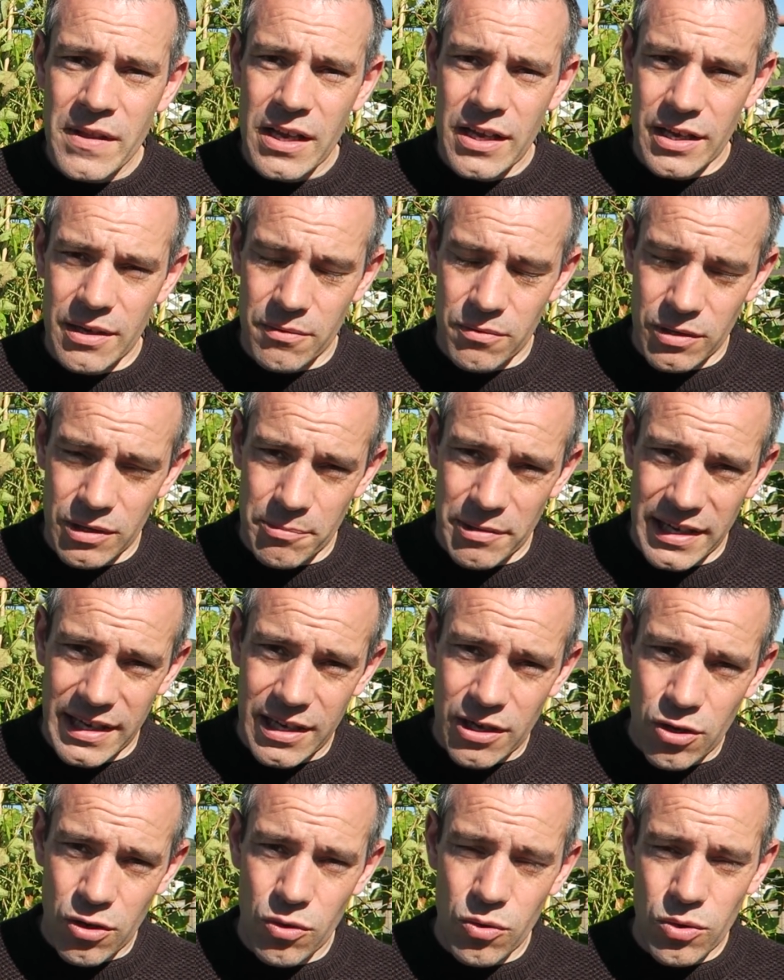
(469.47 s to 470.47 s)
You want to be
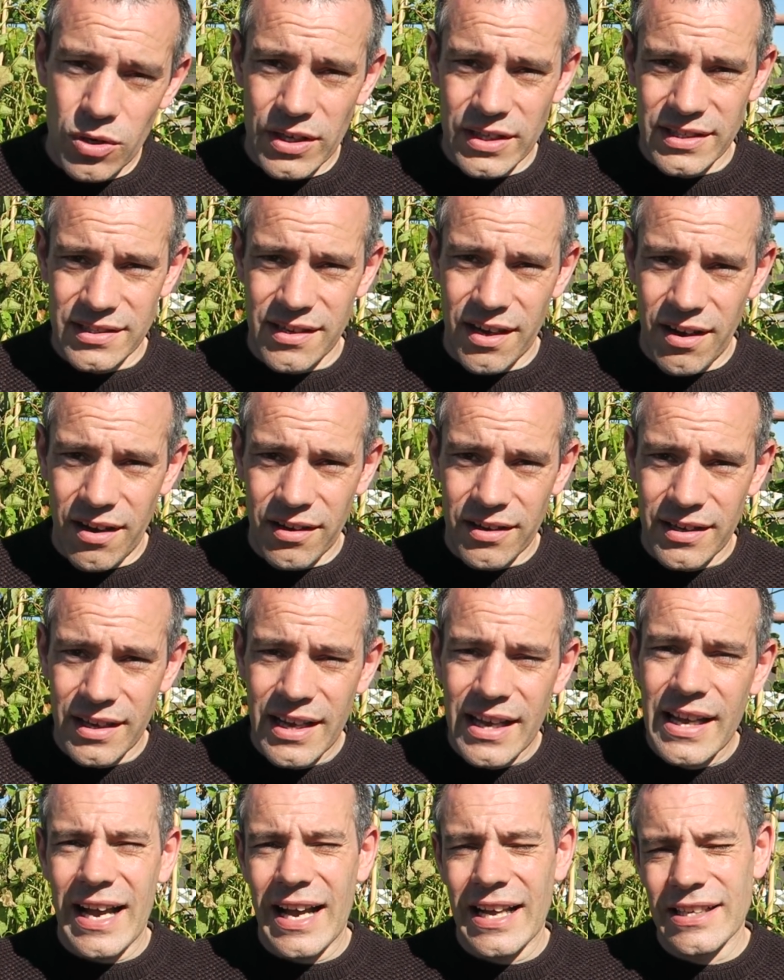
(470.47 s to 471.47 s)
cool and dark.
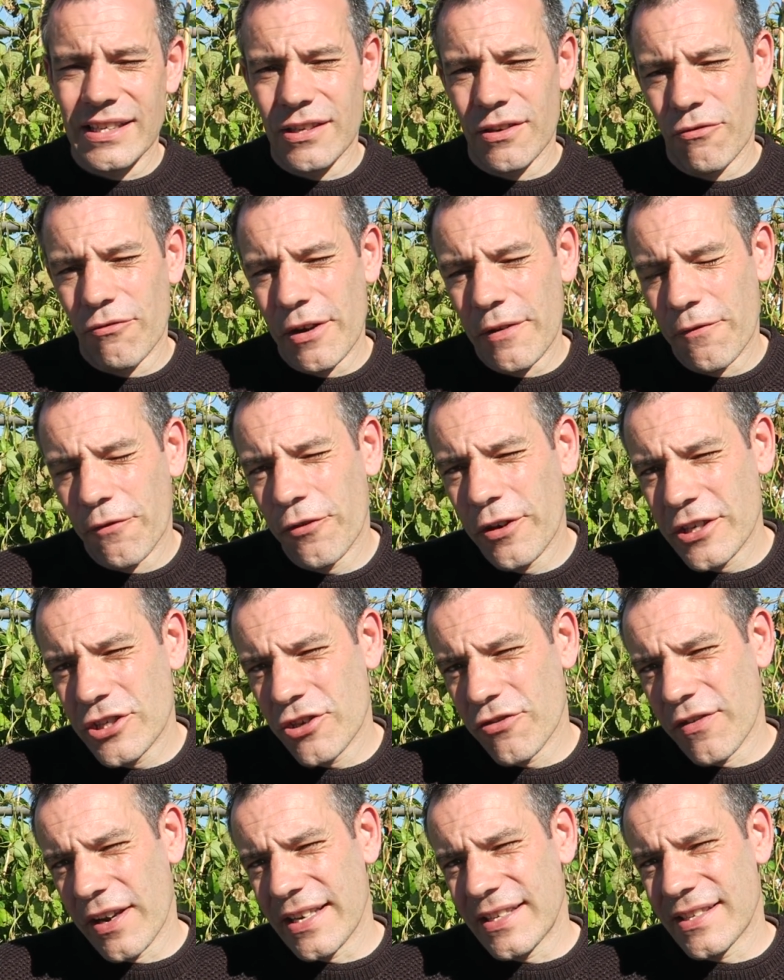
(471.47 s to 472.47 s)
And a
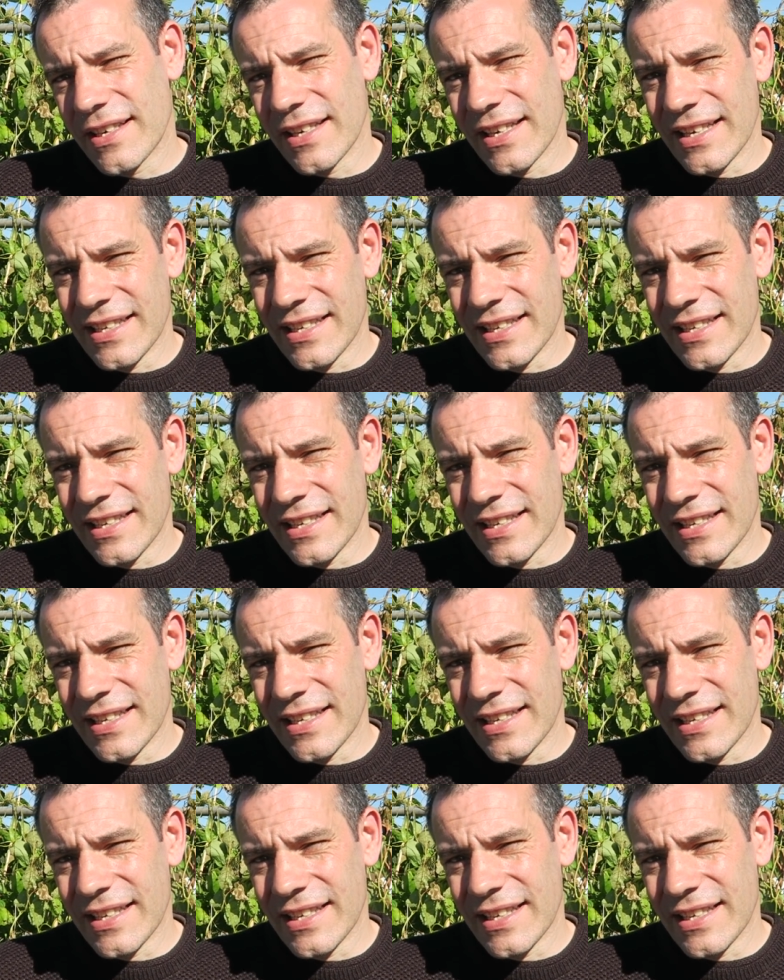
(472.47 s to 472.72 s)
refrigerator